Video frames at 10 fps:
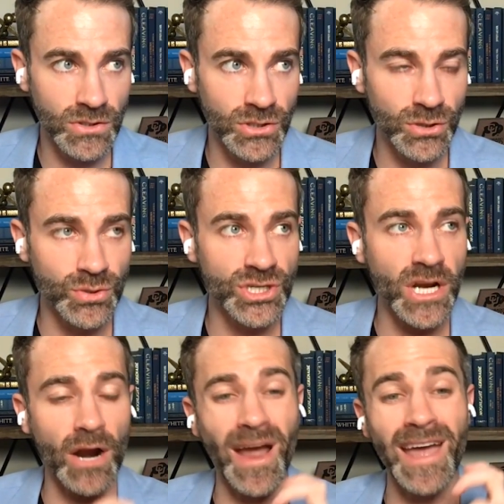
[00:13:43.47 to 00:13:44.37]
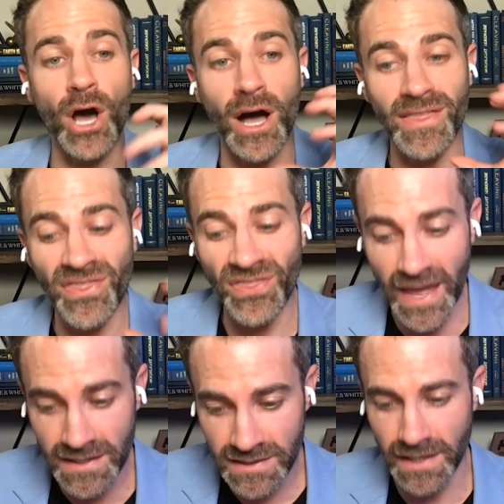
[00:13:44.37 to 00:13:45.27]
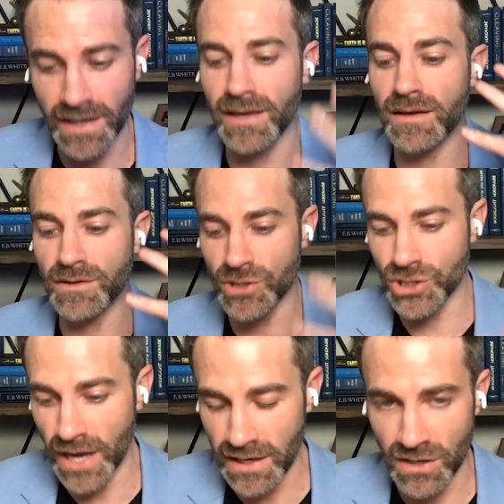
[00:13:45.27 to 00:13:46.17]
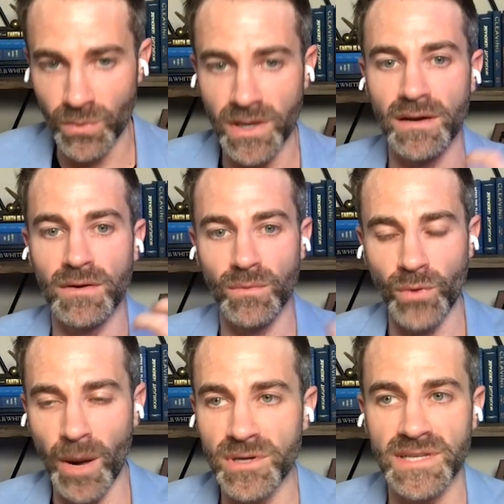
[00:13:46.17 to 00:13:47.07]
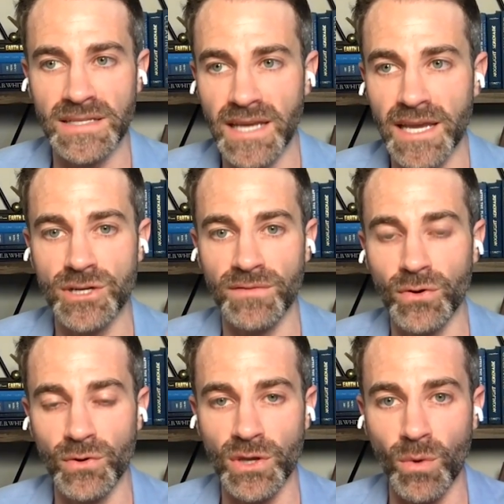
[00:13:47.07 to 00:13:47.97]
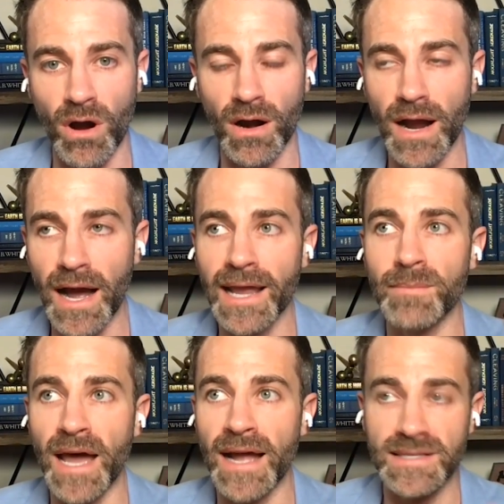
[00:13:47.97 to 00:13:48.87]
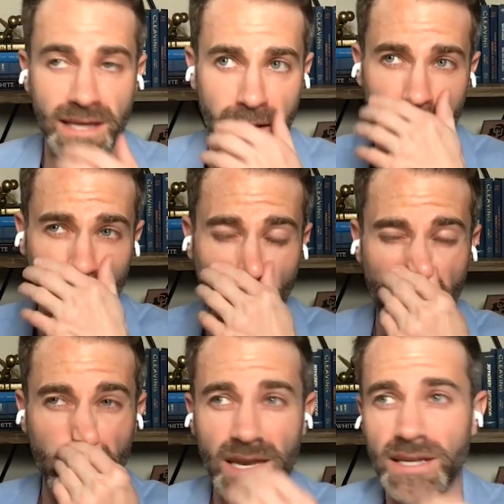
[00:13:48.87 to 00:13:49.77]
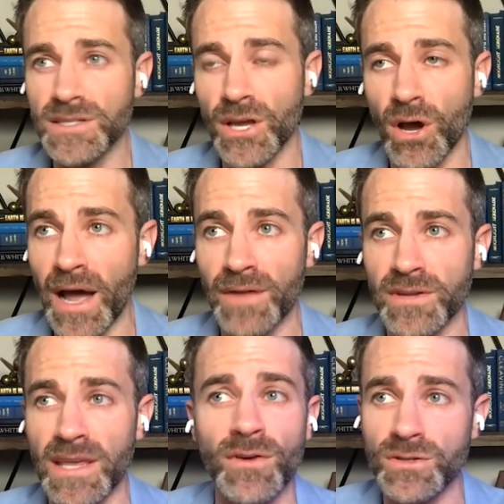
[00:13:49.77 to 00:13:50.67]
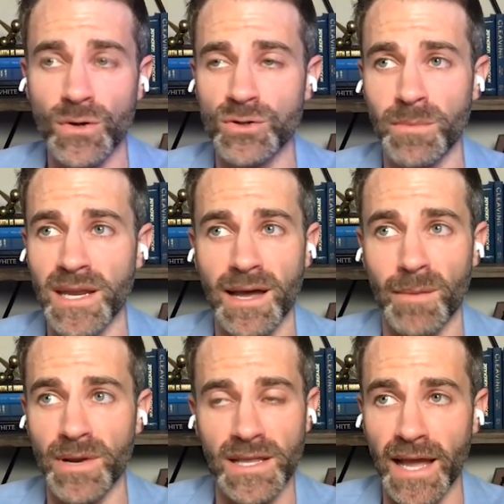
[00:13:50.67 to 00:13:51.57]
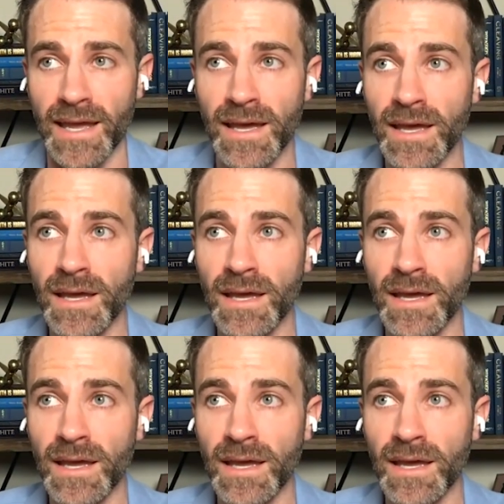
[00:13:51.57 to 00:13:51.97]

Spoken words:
to share an authentic, genuine representation of who you are. I am not saying, everybody needs to go out there, even our social media company, like